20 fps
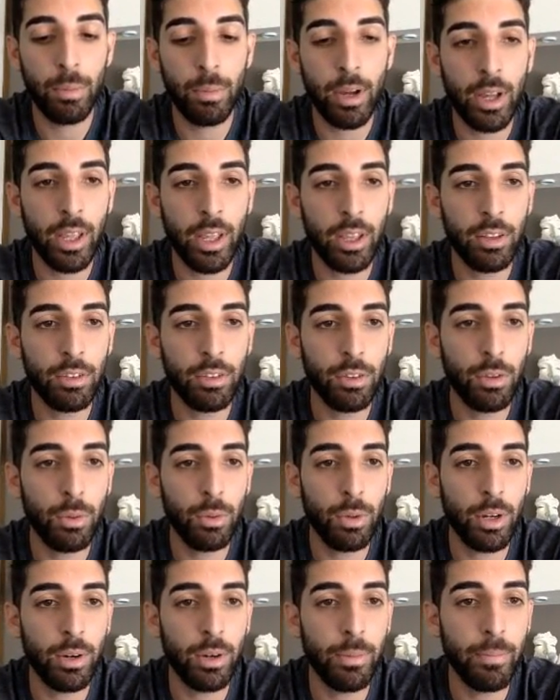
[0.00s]

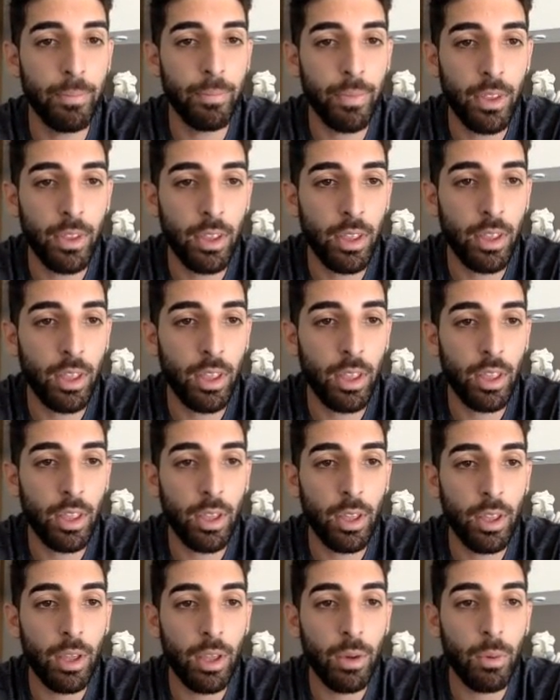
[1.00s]
MySQL.
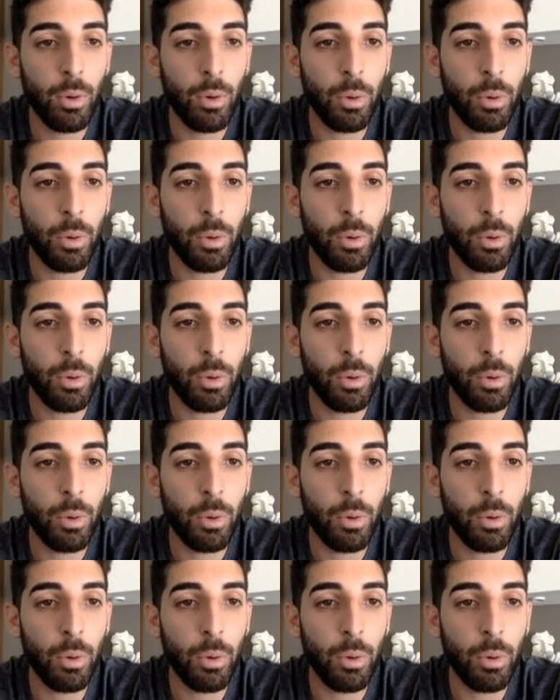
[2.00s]
What